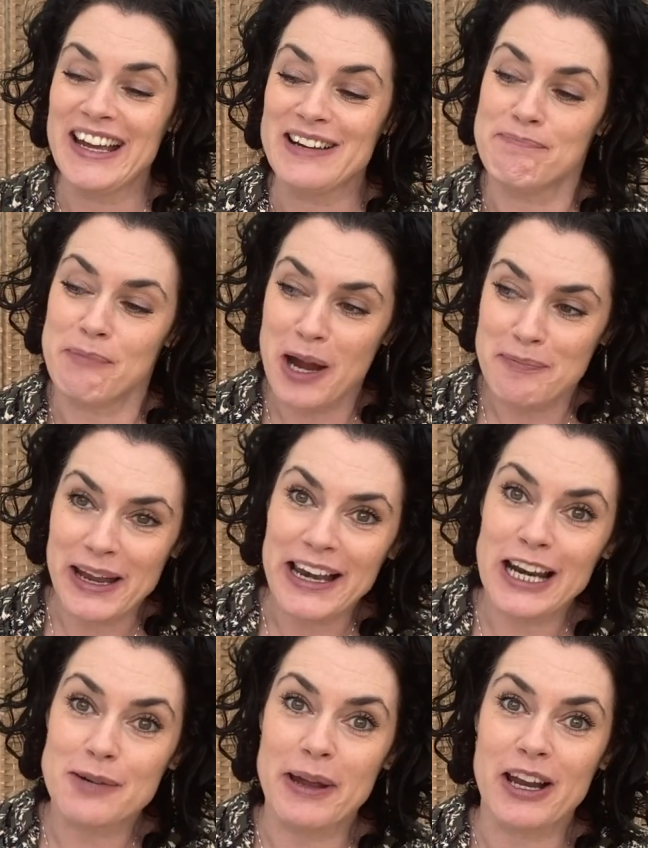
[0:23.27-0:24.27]
Might be a
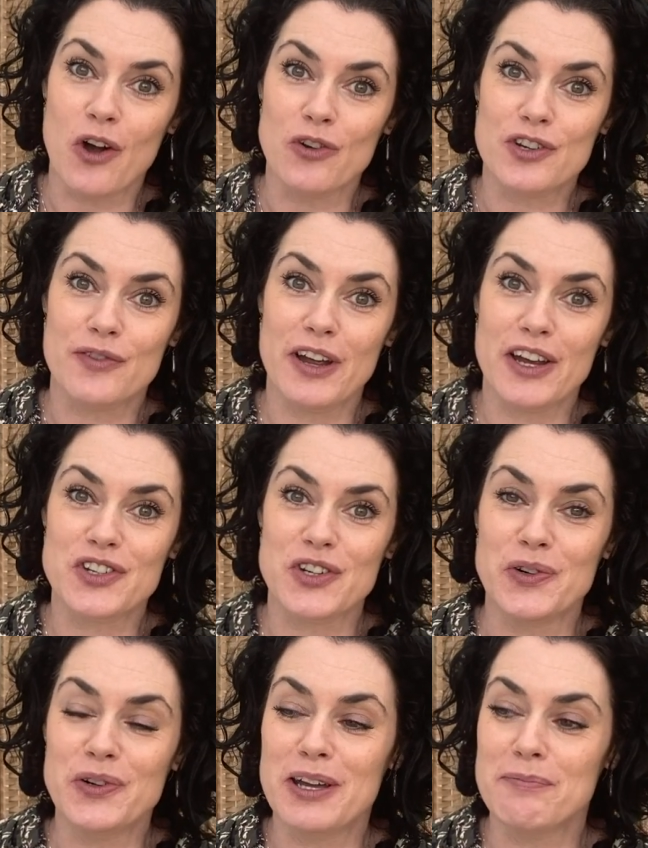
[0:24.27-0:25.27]
little bit
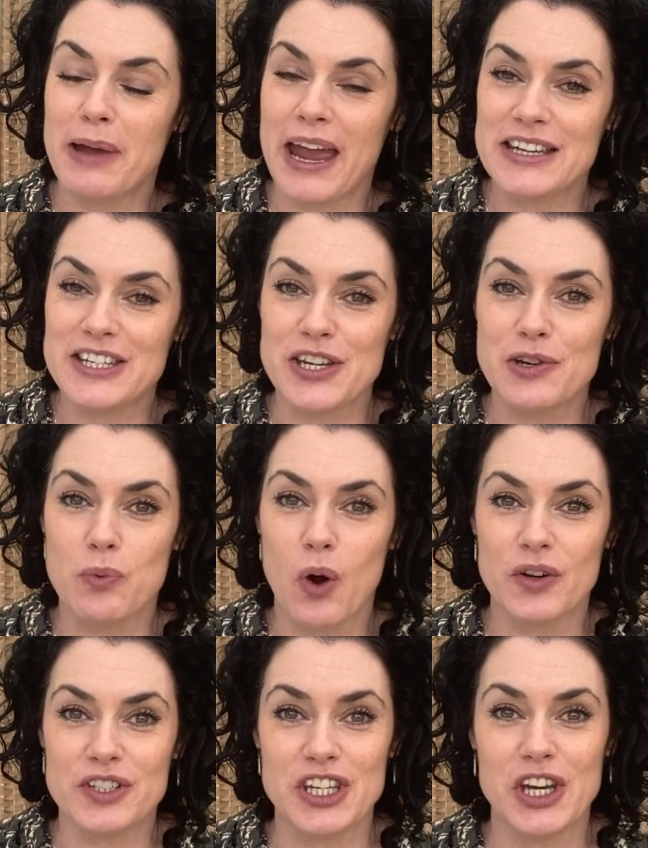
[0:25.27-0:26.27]
controversial compared to
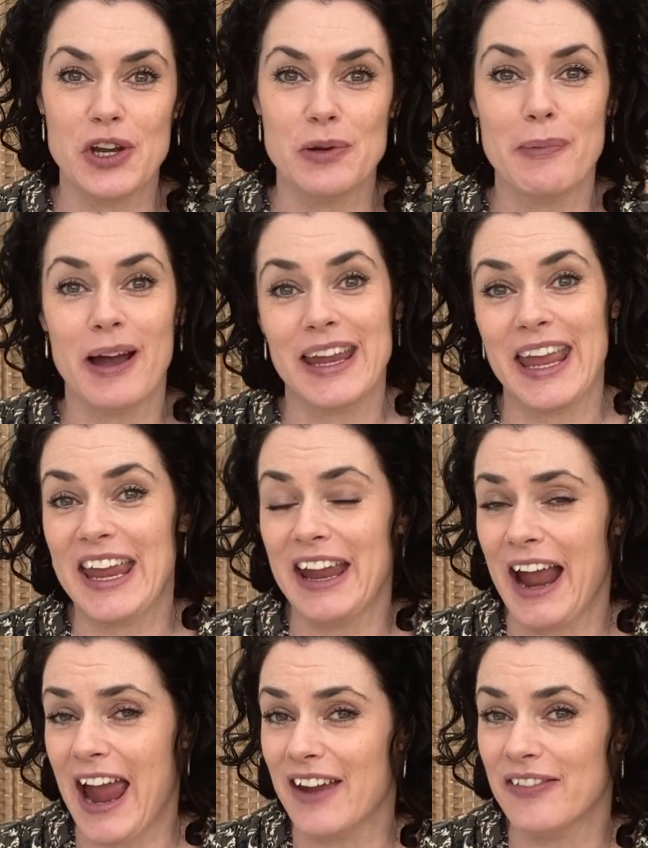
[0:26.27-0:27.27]
what you might
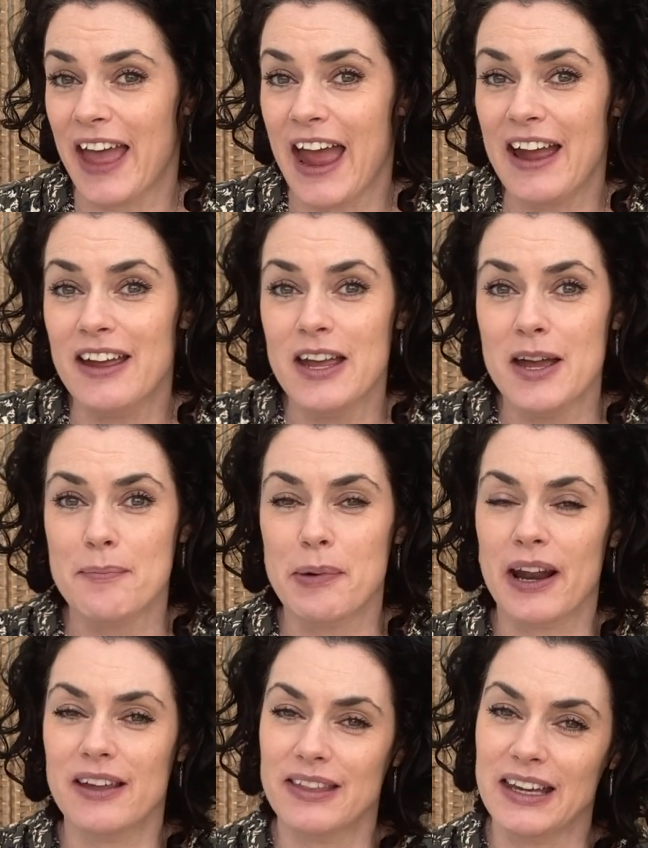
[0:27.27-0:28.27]
hear out there, but
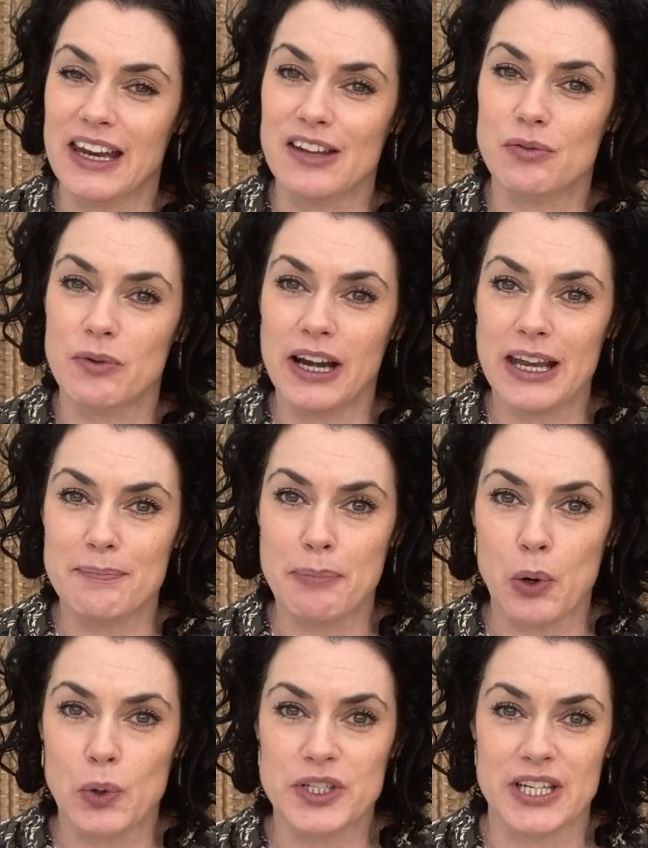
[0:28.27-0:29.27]
I think it's really
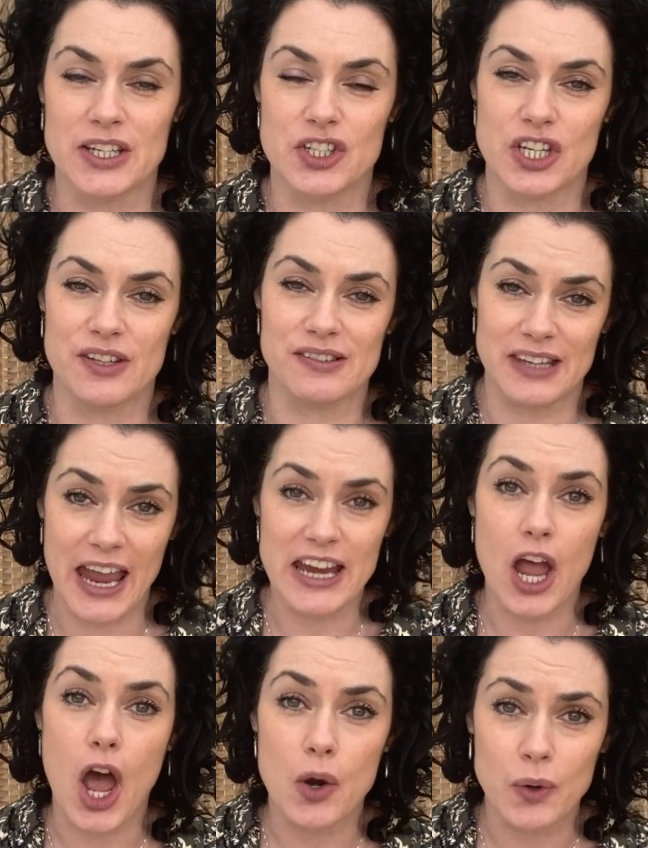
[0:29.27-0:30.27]
important to
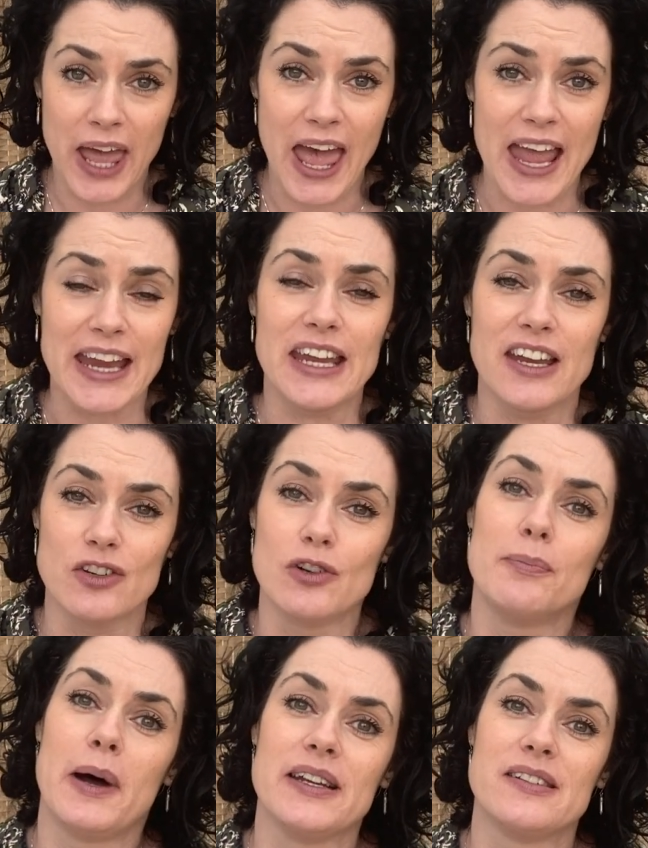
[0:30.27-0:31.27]
stay okay in your
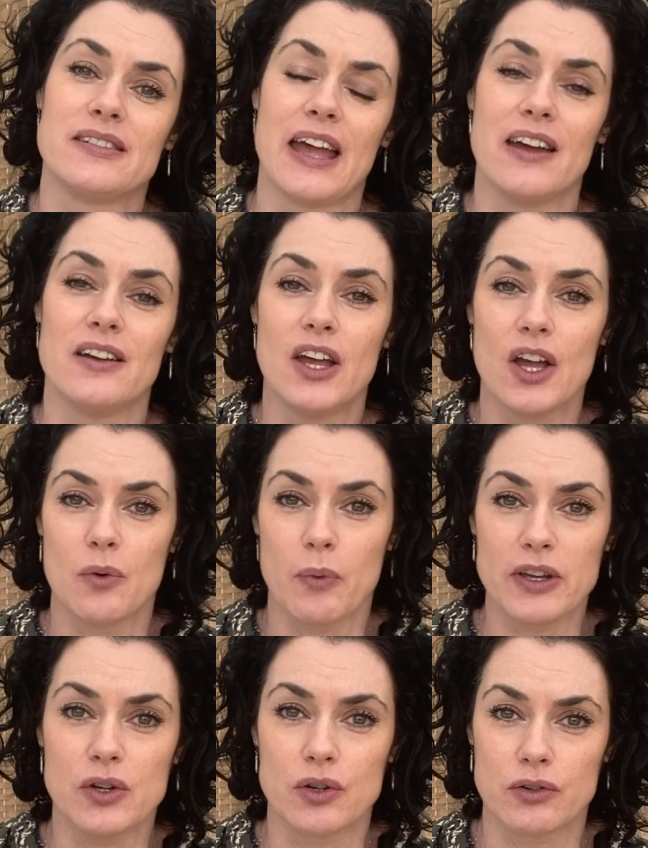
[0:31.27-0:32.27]
mindset
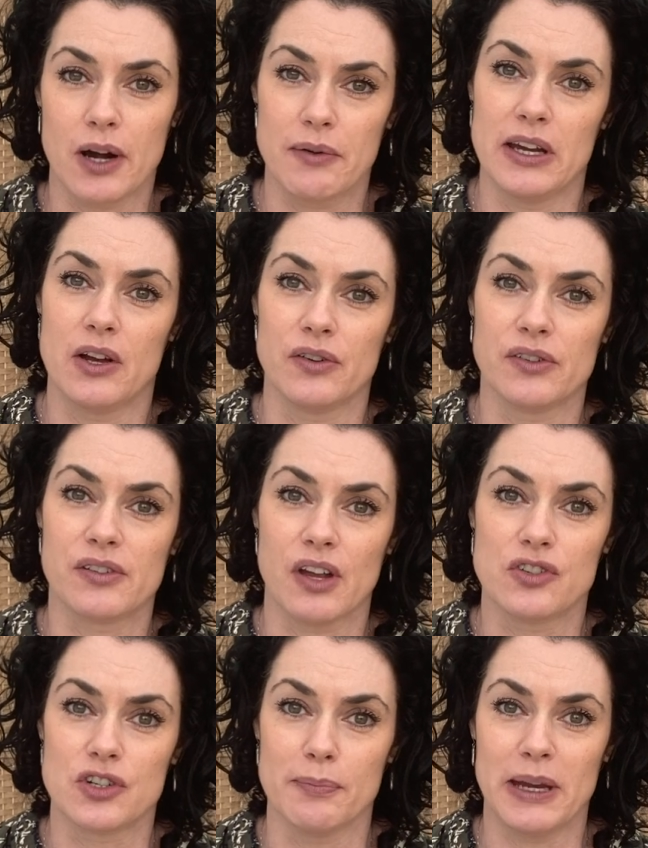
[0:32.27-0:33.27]
when you're growing on
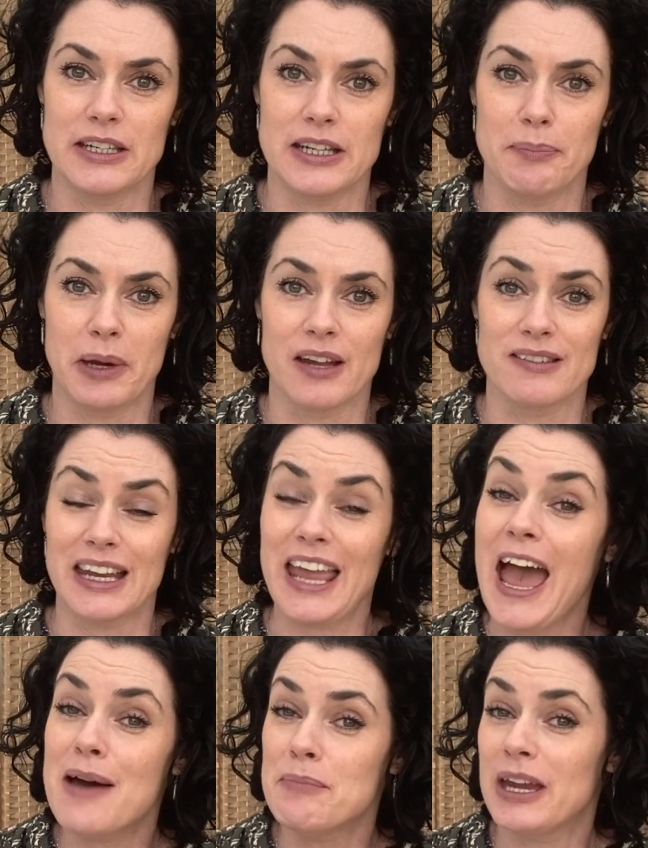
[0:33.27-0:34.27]
social media because it
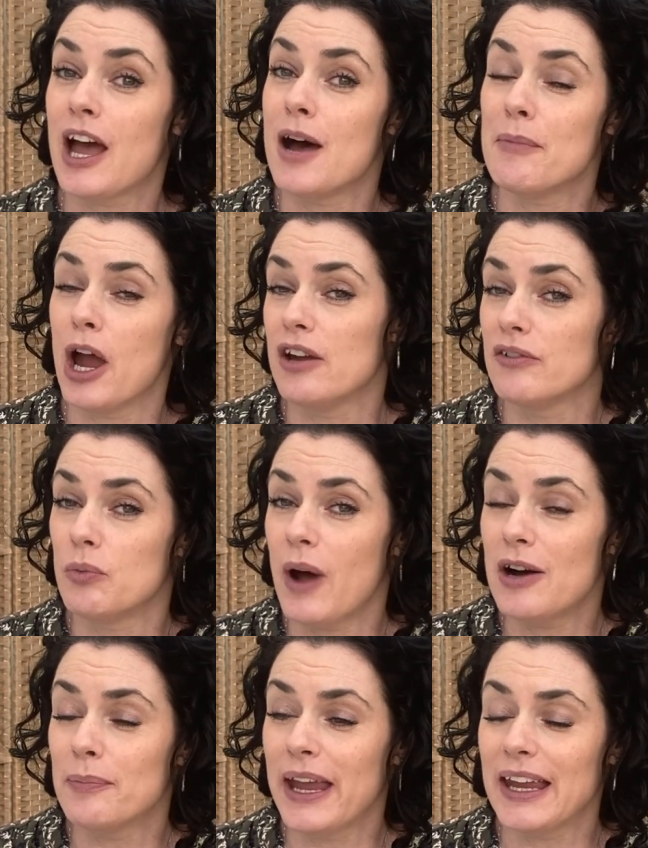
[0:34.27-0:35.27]
can become
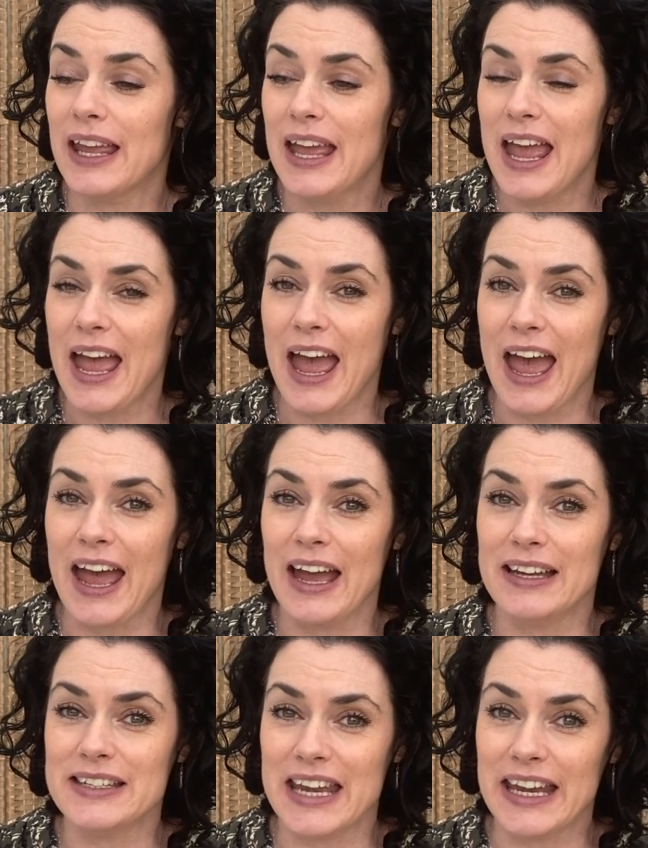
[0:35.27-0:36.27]
overwhelming
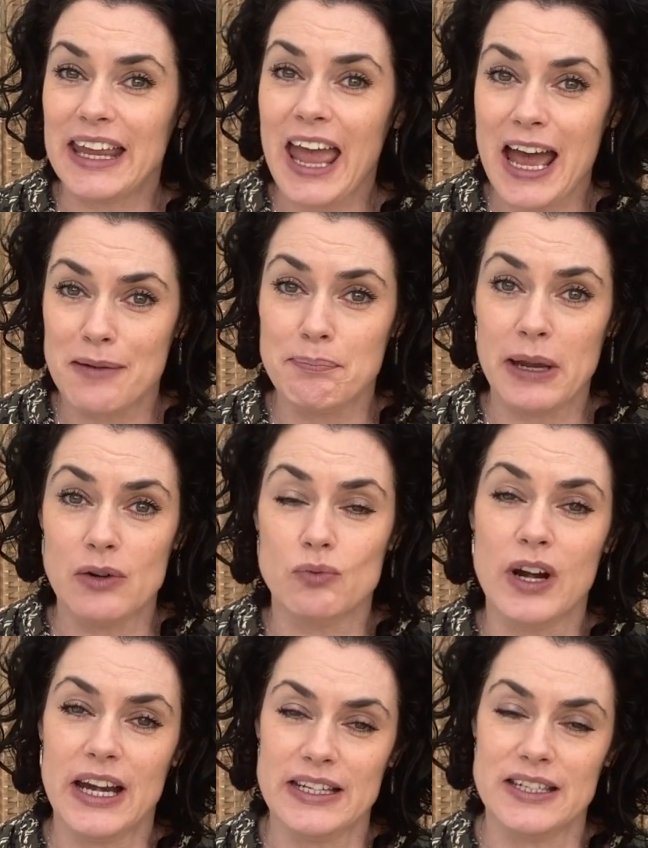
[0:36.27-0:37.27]
and it can be
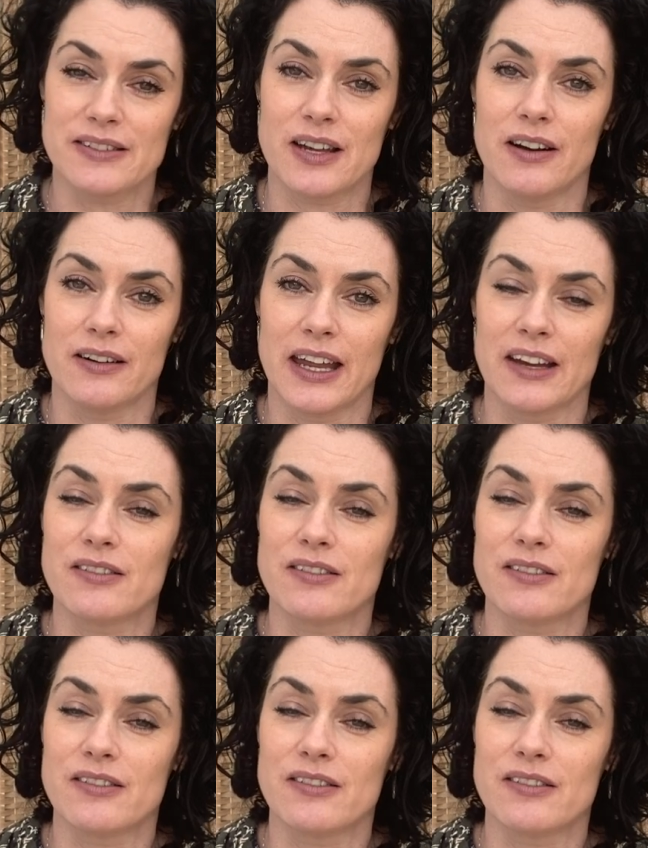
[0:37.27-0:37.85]
really disheartening.